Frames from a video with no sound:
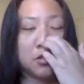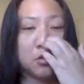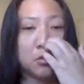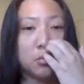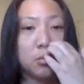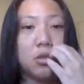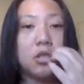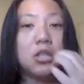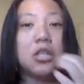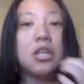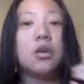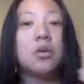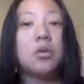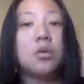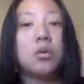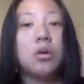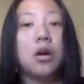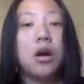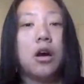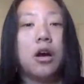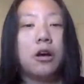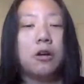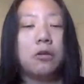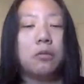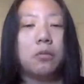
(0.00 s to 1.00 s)
that. So
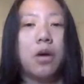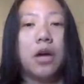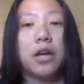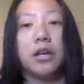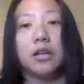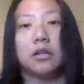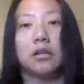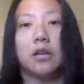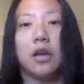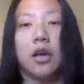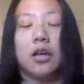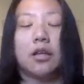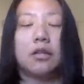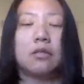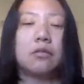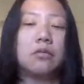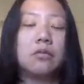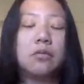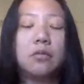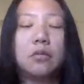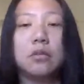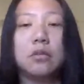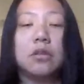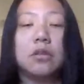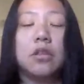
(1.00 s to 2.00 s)
really,
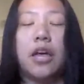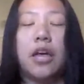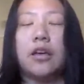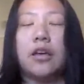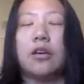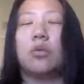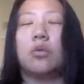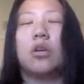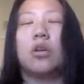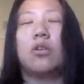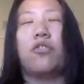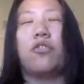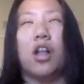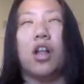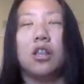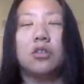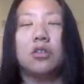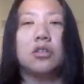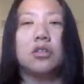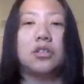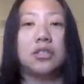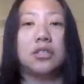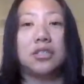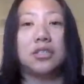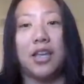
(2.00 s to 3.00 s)
I like,
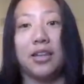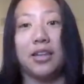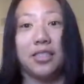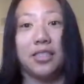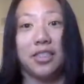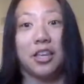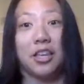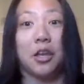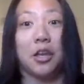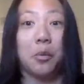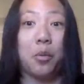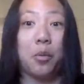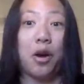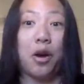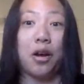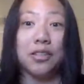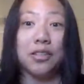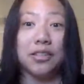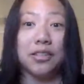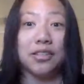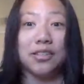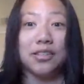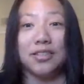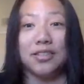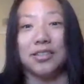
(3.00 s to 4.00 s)
we follow the design
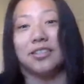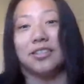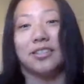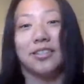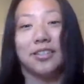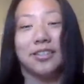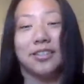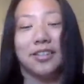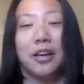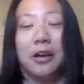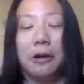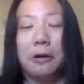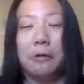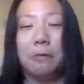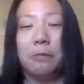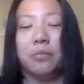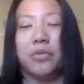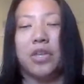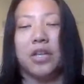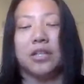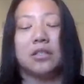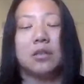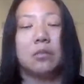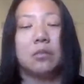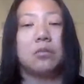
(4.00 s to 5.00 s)
thinking process, and
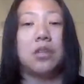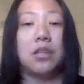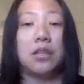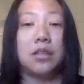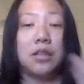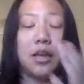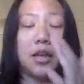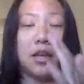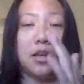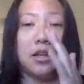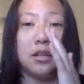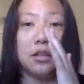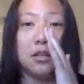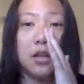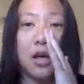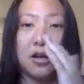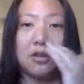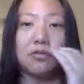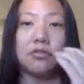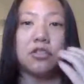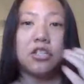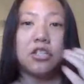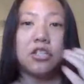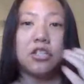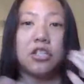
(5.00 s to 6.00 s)
that's something that
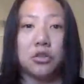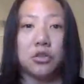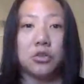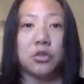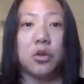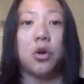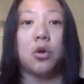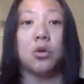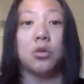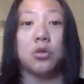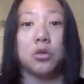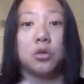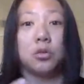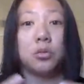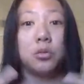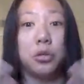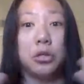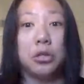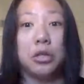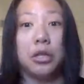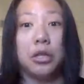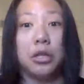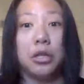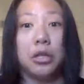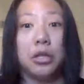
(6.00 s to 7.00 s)
a lot of teachers
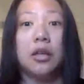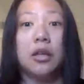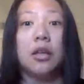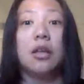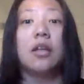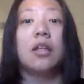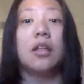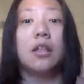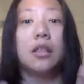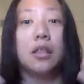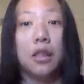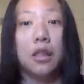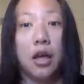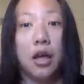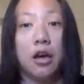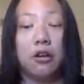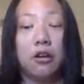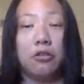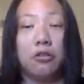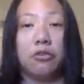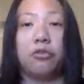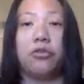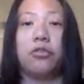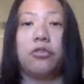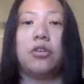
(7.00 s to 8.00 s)
also really
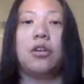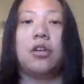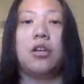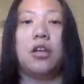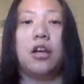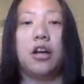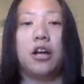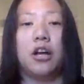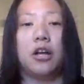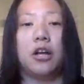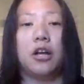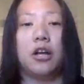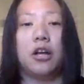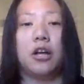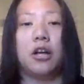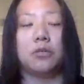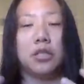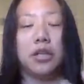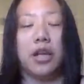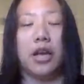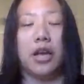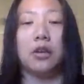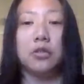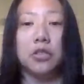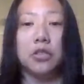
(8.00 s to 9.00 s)
love
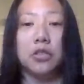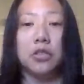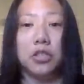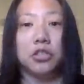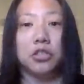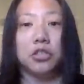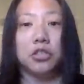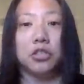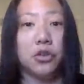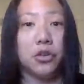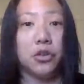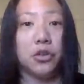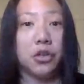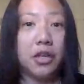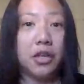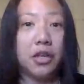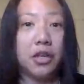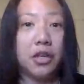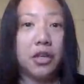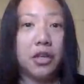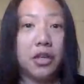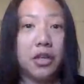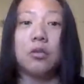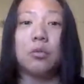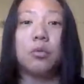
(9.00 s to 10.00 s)
to now teach to their
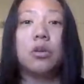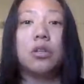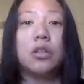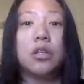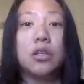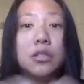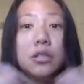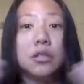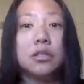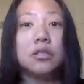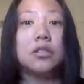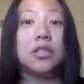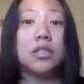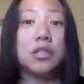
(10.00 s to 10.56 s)
kids. And really,